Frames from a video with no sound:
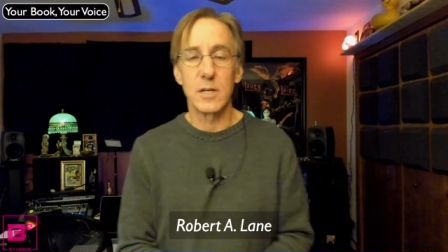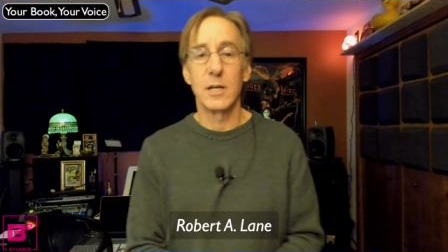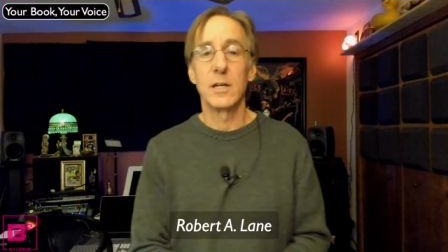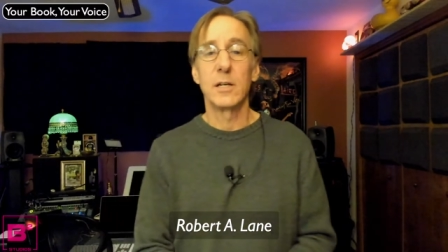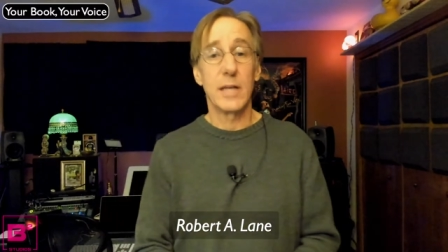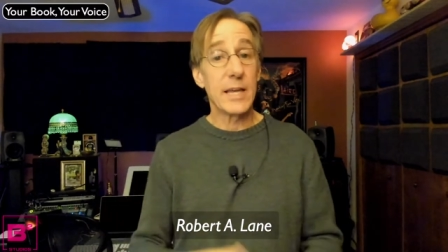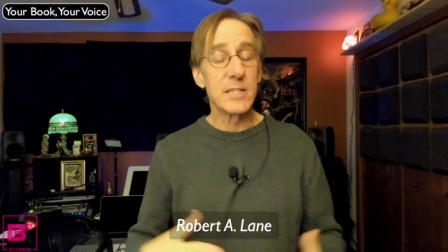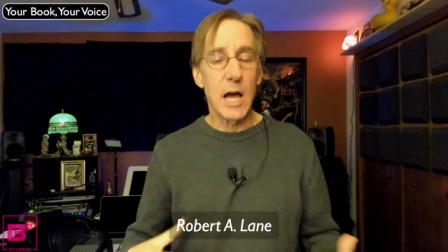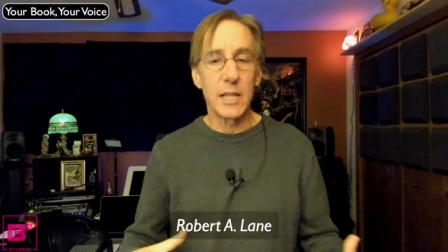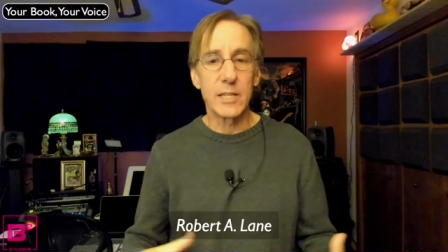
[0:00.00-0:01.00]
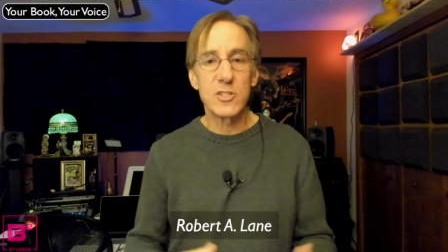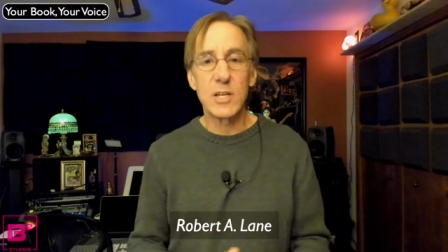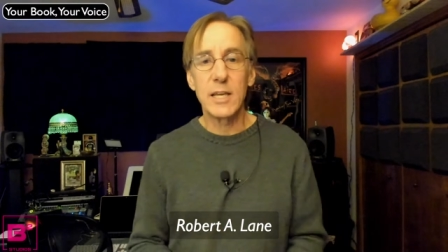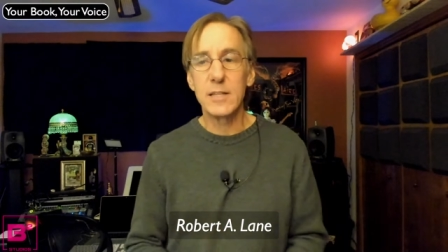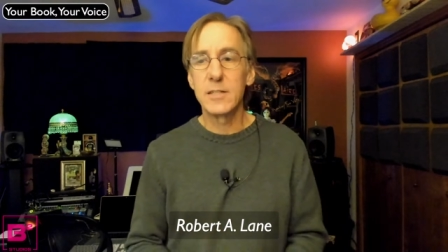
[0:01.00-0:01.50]
uh,
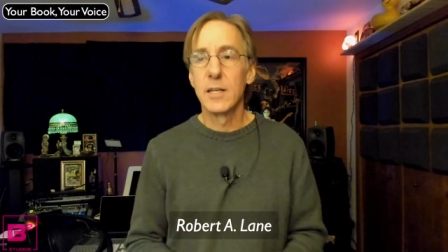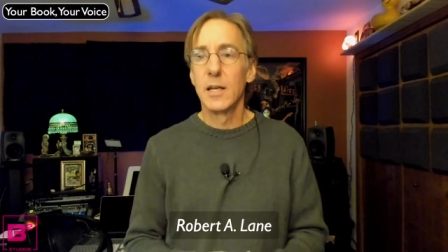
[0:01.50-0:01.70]
acknowledging it,